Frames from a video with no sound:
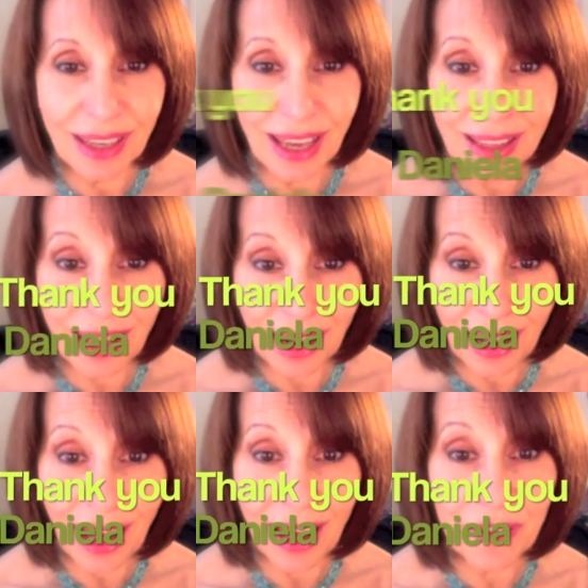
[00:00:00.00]
and that
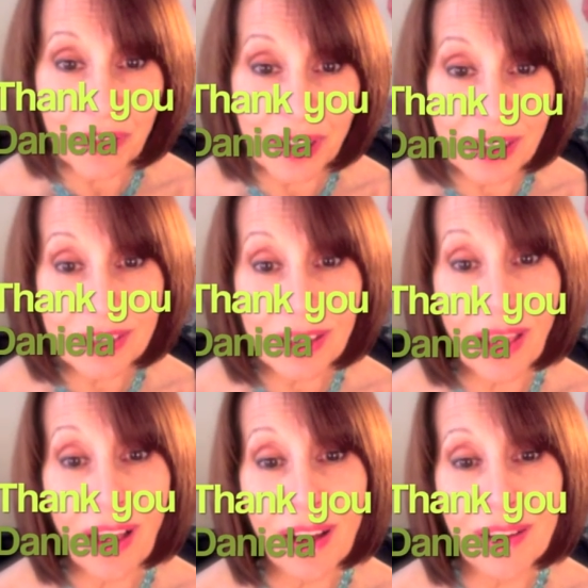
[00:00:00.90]
life is
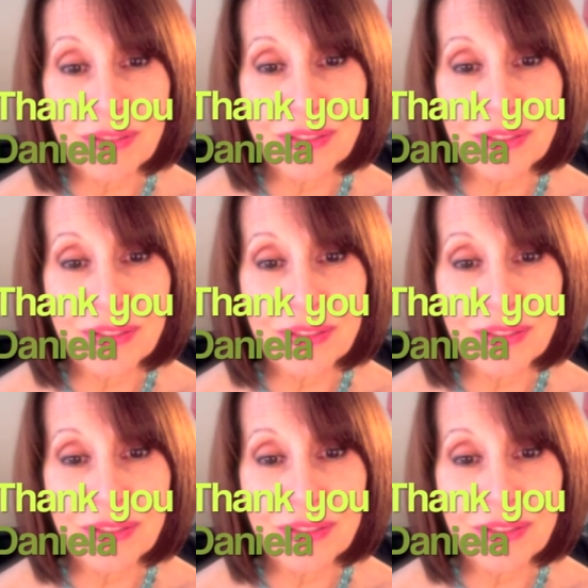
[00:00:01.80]
love.